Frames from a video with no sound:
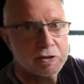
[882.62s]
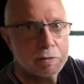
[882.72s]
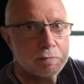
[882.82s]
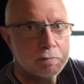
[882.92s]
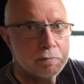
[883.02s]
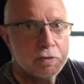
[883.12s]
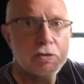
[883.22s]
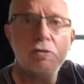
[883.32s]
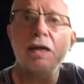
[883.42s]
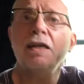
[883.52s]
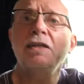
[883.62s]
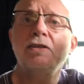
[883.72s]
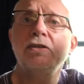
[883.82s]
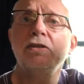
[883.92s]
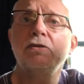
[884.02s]
I'm struggling
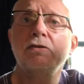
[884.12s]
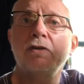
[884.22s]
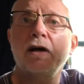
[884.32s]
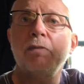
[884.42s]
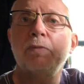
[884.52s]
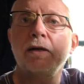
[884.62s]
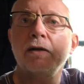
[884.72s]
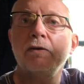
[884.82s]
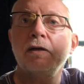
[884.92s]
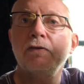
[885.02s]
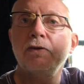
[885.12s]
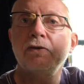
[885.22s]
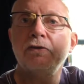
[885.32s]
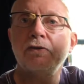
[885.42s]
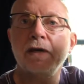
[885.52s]
to describe, but I don't know if you
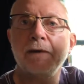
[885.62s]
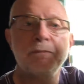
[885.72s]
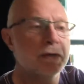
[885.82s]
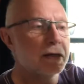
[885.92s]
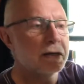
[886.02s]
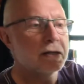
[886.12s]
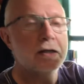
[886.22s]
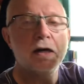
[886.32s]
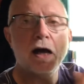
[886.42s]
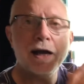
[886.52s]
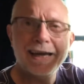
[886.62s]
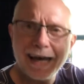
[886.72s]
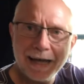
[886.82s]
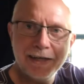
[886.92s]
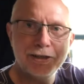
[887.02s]
can see it.
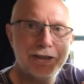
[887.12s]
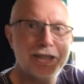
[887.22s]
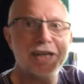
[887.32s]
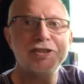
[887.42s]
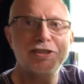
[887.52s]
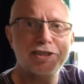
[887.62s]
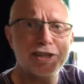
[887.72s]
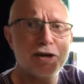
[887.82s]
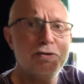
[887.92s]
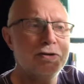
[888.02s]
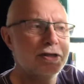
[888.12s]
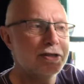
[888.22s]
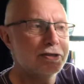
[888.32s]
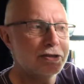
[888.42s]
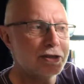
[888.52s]
Again, just
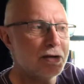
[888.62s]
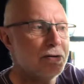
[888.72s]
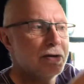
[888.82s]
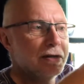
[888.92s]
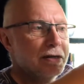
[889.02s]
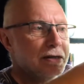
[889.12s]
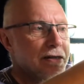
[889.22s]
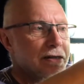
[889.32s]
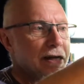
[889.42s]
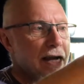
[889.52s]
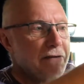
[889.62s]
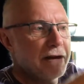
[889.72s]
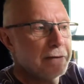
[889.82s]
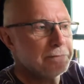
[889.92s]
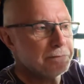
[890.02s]
so
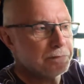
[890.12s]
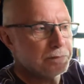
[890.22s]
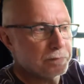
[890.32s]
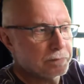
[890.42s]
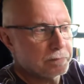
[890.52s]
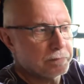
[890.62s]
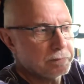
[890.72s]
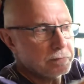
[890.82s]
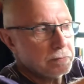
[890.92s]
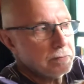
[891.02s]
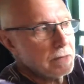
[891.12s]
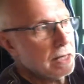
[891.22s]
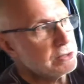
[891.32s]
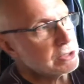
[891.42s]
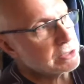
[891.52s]
clever.
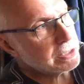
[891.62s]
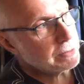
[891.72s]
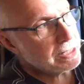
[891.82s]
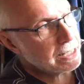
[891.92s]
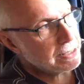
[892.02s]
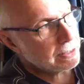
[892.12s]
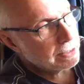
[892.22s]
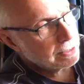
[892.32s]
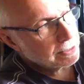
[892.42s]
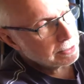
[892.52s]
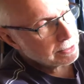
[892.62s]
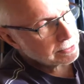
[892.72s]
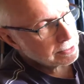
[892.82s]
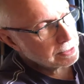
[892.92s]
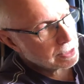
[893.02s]
And just so you know, in here there's
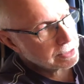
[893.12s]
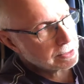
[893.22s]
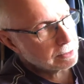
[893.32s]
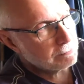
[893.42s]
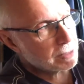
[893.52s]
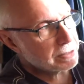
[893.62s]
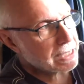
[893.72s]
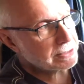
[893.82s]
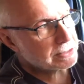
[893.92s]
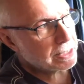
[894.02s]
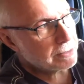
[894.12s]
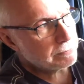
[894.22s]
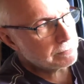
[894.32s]
a nice little rubber gasket.